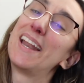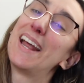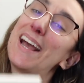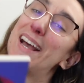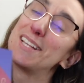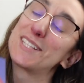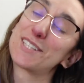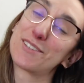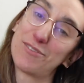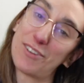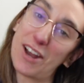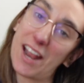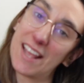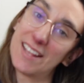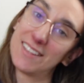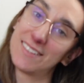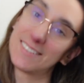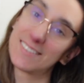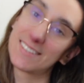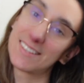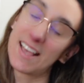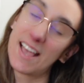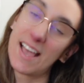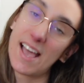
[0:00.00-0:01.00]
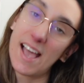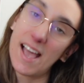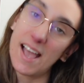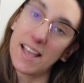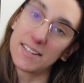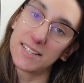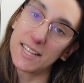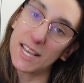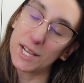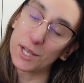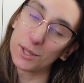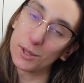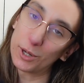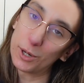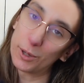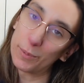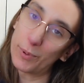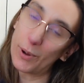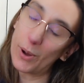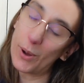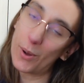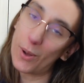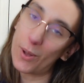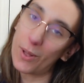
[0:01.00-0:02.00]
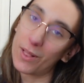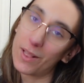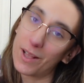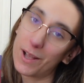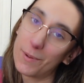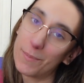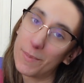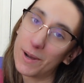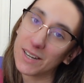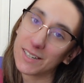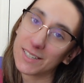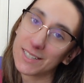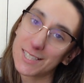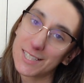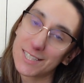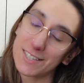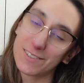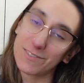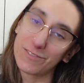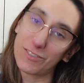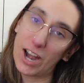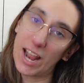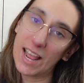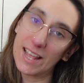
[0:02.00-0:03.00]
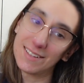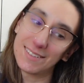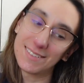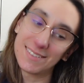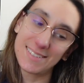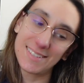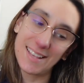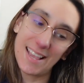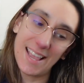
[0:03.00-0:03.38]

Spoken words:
ask friends, take a little poll amongst friends,